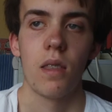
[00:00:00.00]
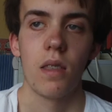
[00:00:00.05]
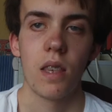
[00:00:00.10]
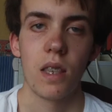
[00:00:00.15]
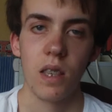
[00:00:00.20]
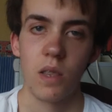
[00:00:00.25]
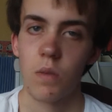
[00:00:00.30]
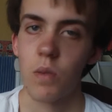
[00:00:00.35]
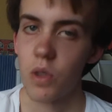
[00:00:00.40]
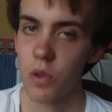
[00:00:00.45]

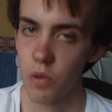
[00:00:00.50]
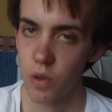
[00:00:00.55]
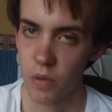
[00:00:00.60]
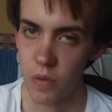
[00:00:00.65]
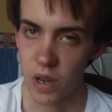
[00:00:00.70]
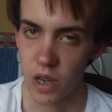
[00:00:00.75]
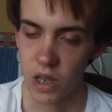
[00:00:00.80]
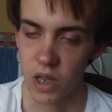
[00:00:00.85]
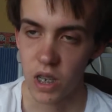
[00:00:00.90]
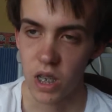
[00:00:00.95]
This is when you're in a
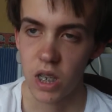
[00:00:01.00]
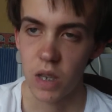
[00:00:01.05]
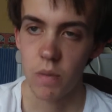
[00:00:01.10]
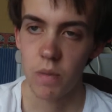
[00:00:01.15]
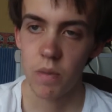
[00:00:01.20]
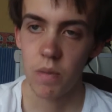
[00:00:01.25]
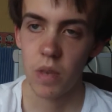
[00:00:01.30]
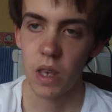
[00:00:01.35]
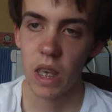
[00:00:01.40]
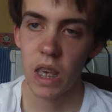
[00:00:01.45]

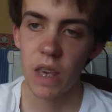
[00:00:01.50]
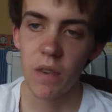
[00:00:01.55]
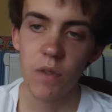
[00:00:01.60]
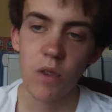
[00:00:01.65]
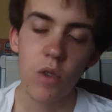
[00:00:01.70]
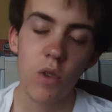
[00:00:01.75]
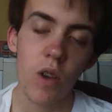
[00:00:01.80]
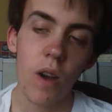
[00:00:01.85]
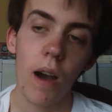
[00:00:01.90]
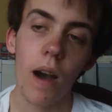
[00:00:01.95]
relationship. If
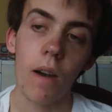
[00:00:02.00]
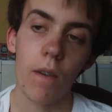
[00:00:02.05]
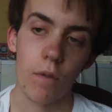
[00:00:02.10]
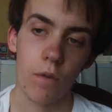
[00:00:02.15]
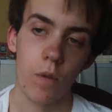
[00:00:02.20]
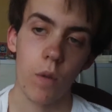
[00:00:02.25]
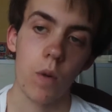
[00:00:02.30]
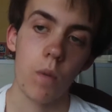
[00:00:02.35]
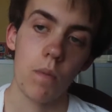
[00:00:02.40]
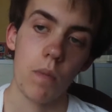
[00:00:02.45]
you go
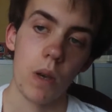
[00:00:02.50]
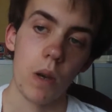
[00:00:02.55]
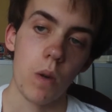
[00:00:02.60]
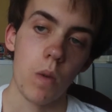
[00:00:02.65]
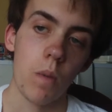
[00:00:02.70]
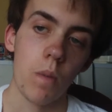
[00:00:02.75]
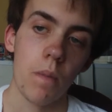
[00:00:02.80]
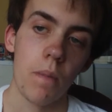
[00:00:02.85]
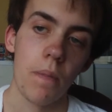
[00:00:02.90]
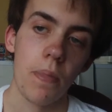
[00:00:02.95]
out for a
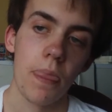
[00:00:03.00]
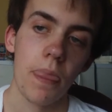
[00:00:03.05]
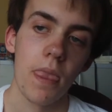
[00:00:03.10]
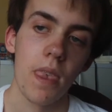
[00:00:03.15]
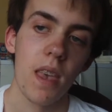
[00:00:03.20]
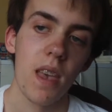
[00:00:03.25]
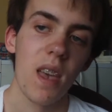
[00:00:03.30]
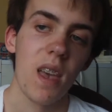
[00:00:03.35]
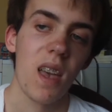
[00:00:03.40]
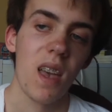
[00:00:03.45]
meal,
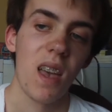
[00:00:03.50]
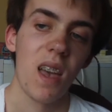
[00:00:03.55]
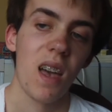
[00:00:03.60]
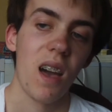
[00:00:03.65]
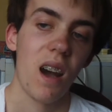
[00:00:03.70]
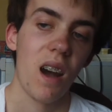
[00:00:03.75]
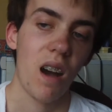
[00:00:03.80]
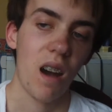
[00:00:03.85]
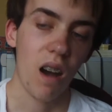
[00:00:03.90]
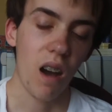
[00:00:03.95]

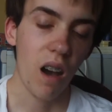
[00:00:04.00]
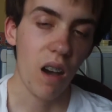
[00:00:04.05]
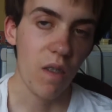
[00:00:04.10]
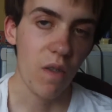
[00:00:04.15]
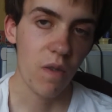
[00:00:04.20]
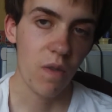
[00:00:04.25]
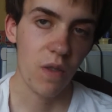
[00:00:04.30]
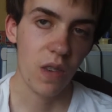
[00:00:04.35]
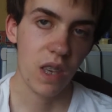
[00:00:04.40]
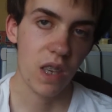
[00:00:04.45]
I
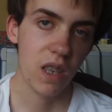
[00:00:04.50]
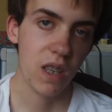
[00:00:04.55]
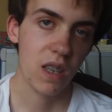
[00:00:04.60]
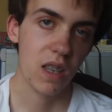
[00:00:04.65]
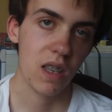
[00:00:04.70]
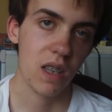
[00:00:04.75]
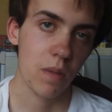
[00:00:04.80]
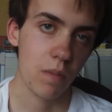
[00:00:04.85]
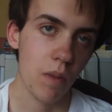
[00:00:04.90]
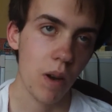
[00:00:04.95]

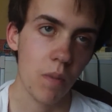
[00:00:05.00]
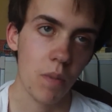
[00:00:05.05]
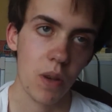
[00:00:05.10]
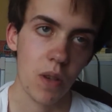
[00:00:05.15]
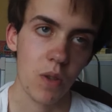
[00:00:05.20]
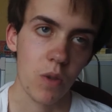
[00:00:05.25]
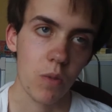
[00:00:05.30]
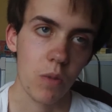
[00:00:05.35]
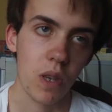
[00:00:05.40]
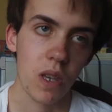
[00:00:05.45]
think, in my
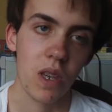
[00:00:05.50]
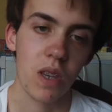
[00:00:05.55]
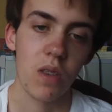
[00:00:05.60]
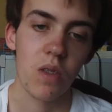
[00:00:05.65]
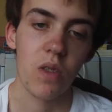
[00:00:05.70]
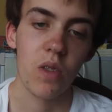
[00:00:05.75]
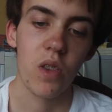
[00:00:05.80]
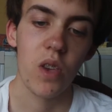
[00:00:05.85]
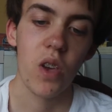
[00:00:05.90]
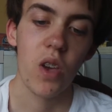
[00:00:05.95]
personal
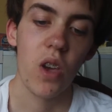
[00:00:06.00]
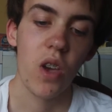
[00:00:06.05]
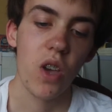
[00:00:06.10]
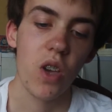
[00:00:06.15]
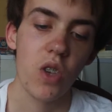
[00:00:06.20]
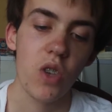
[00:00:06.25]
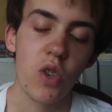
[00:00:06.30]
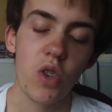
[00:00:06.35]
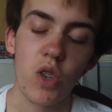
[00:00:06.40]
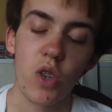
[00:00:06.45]
opinion,
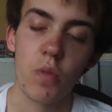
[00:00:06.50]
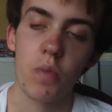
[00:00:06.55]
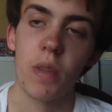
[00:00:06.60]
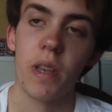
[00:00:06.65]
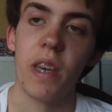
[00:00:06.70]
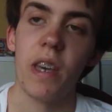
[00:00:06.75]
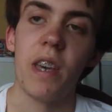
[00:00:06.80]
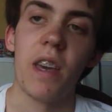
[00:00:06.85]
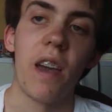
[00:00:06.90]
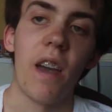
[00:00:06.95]
you should
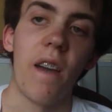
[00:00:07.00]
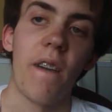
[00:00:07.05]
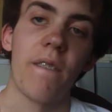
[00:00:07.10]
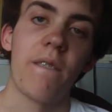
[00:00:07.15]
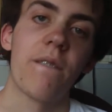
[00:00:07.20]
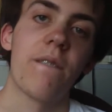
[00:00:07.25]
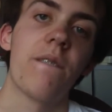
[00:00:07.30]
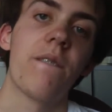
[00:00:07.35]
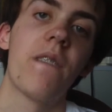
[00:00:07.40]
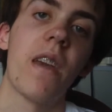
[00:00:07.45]
split
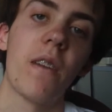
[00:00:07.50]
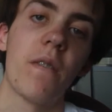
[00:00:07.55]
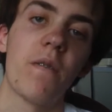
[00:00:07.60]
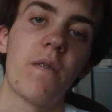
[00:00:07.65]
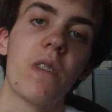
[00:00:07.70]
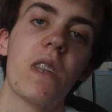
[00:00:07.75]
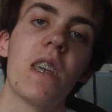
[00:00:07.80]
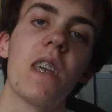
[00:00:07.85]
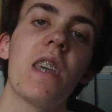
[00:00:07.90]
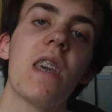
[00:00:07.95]

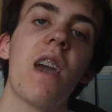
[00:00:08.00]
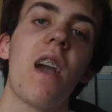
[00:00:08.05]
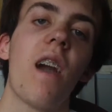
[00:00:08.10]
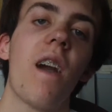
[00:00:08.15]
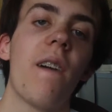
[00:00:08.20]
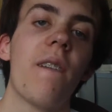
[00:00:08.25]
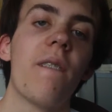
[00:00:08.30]
50-50.